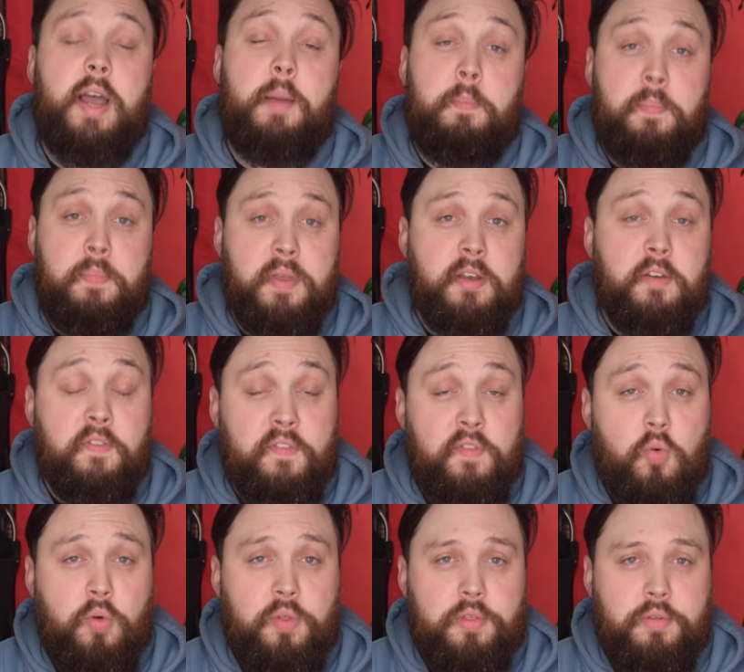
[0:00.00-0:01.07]
a bit of
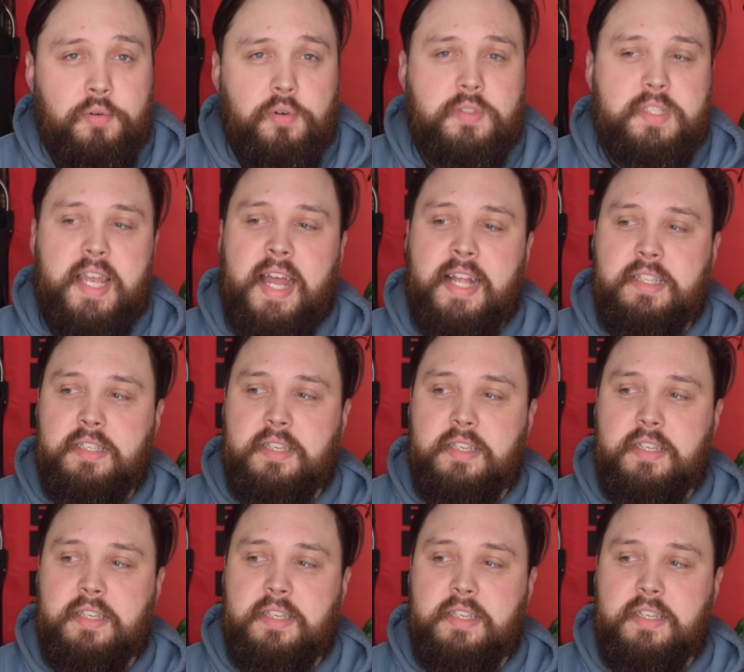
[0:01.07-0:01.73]
forethought and